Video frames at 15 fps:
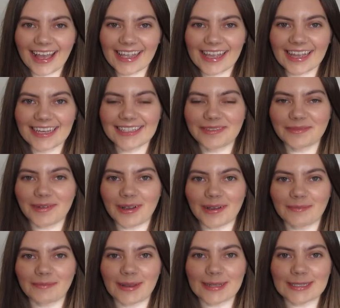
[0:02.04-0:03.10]
Hi guys and
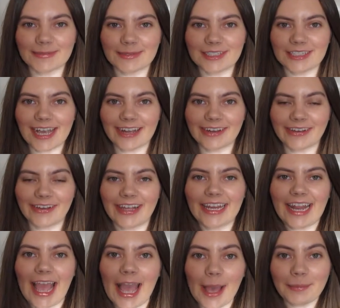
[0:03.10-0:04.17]
welcome back to my channel
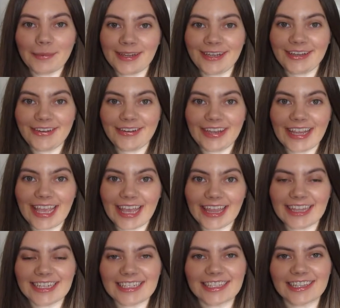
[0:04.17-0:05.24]
and happy new year.
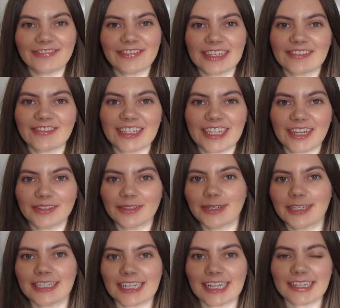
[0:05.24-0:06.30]
This is the first video of
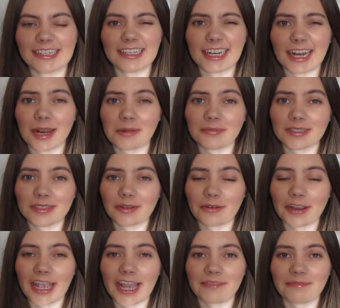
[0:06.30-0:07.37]
2018 and I'm
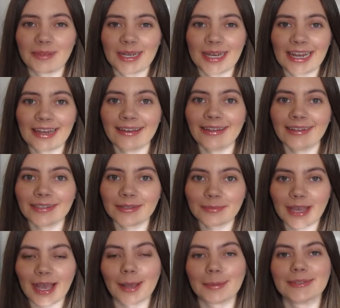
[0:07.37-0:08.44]
sorry I've been a little
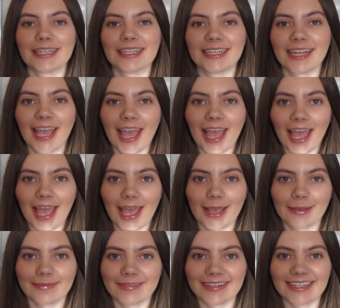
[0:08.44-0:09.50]
bit absent.
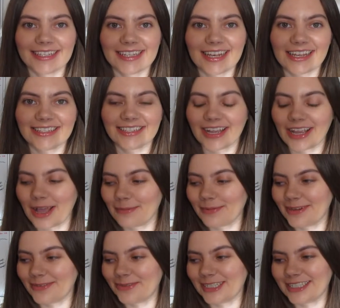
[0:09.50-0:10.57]
This last
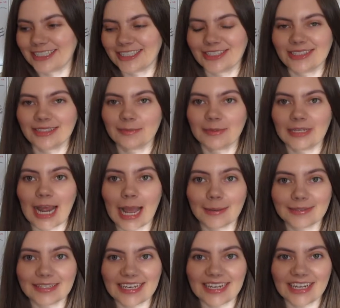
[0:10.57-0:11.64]
couple of weeks has just been
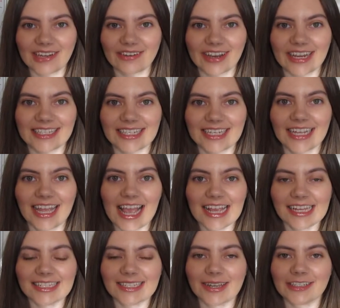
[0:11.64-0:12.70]
absolutely crazy.
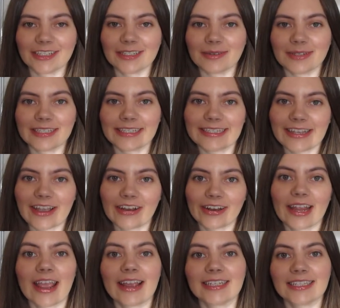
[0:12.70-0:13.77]
So I just wanted to get
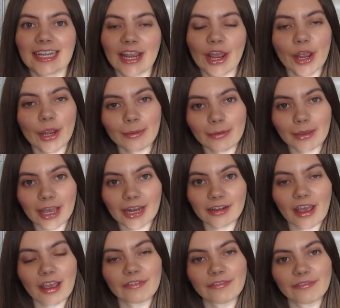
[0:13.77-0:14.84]
on here and say I hope you had
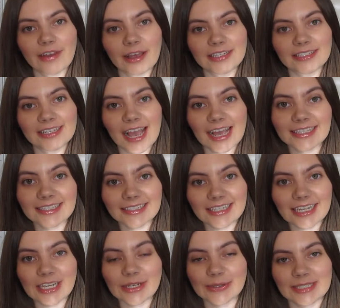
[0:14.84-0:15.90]
a
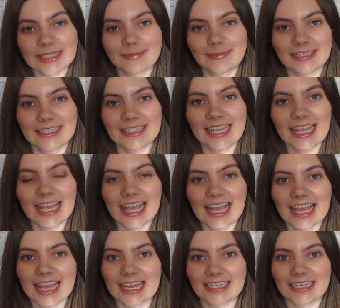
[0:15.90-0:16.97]
fantastic Christmas
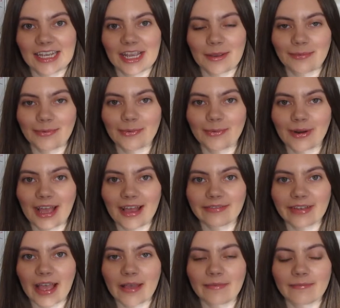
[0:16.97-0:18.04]
and I hope you all have
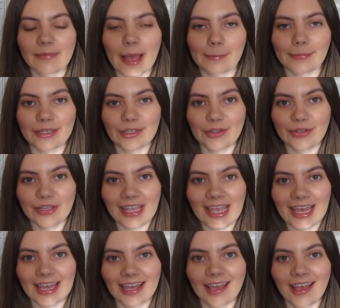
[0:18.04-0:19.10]
a happy new
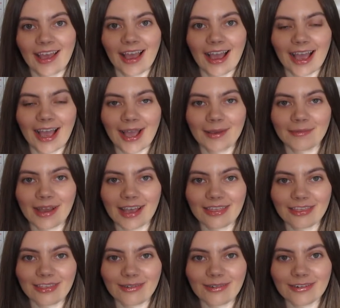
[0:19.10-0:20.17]
year. I
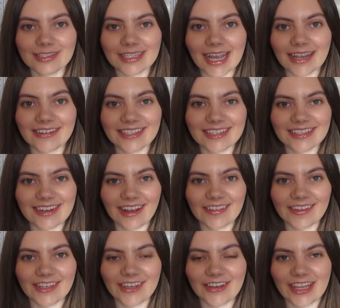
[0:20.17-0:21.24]
thought I would start
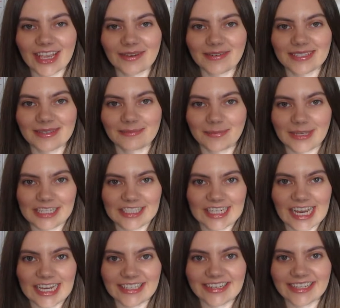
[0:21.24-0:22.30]
the new year with some big
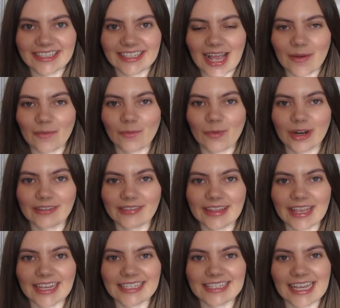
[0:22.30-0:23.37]
changes, and one of
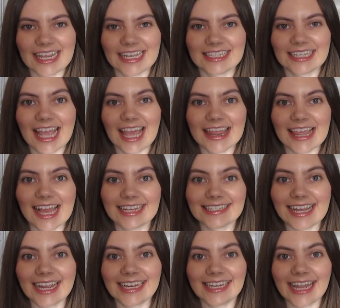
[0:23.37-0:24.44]
those is that
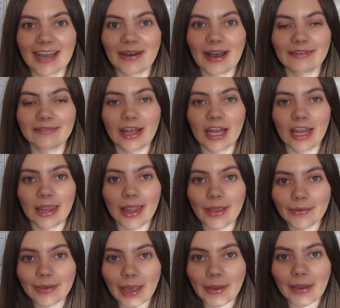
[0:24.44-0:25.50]
I now have a
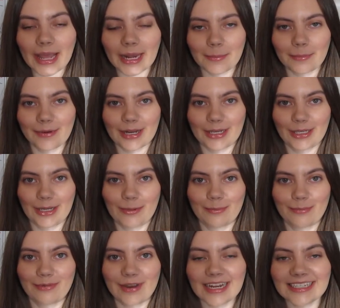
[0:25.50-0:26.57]
logo and a brand new
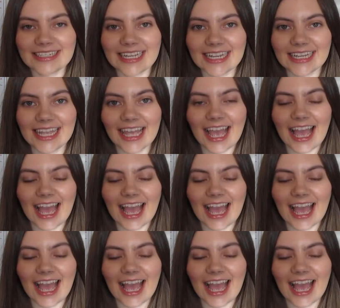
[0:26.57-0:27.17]
branding.